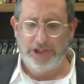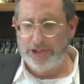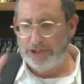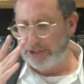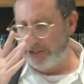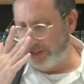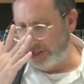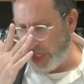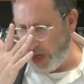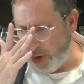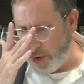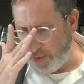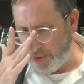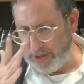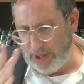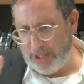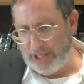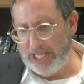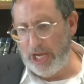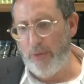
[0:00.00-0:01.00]

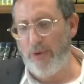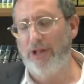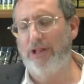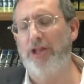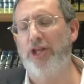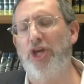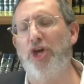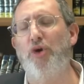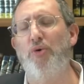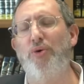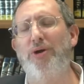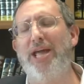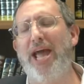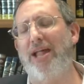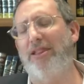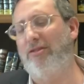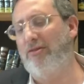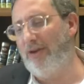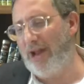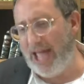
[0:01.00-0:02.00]
So there was you
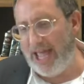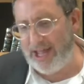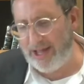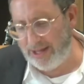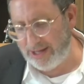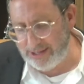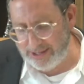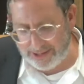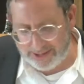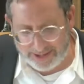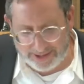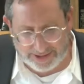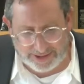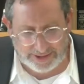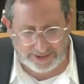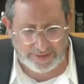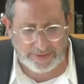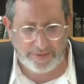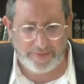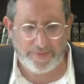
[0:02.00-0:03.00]
yesterday,
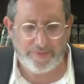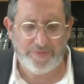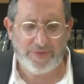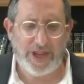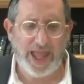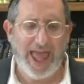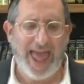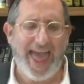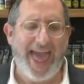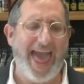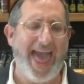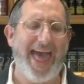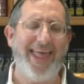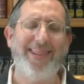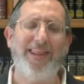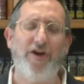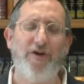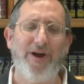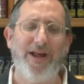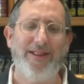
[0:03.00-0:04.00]

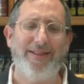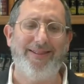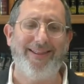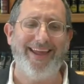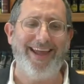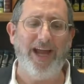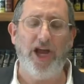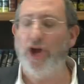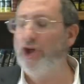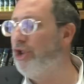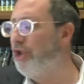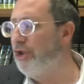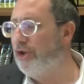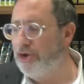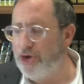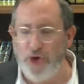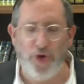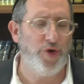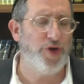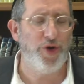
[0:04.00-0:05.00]
and there is the
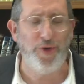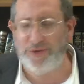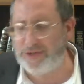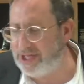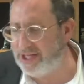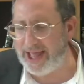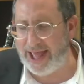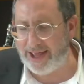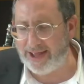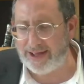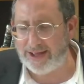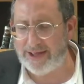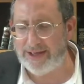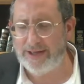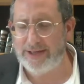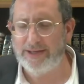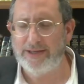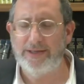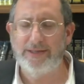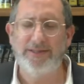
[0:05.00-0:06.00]
new you today.
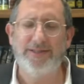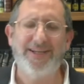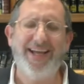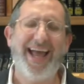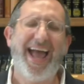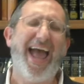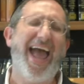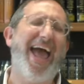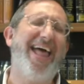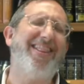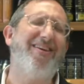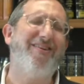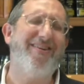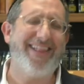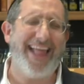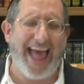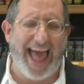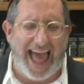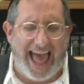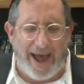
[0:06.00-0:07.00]
And there
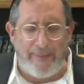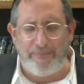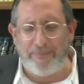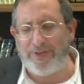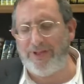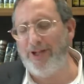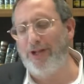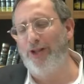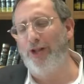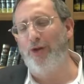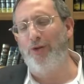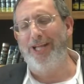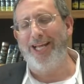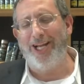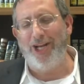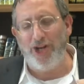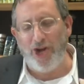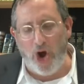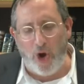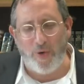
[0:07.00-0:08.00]
is absolutely
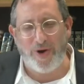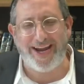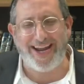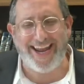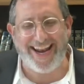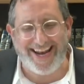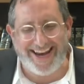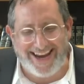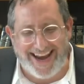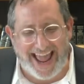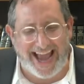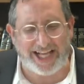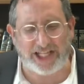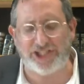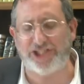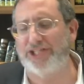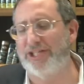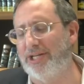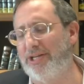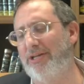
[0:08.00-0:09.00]
no
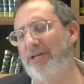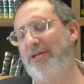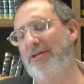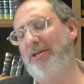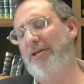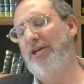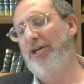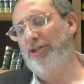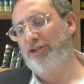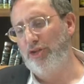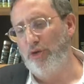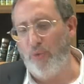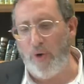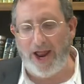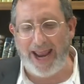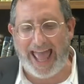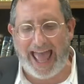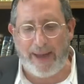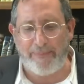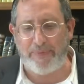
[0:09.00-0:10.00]
connection to
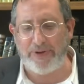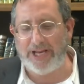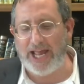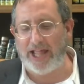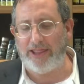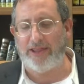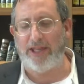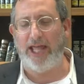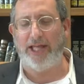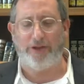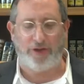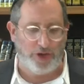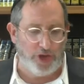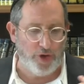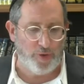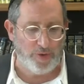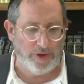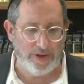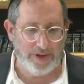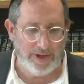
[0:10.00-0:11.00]
what happened yesterday to
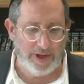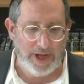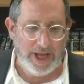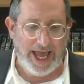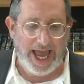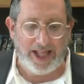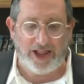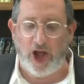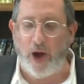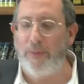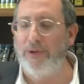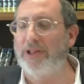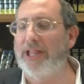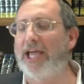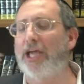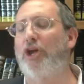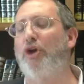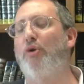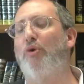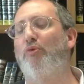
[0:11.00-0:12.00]
you. It's almost
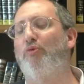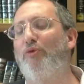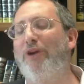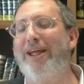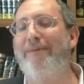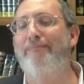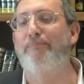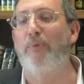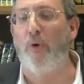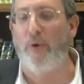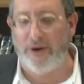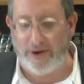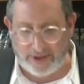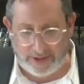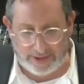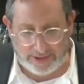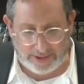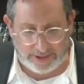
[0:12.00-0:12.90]
like you're reborn.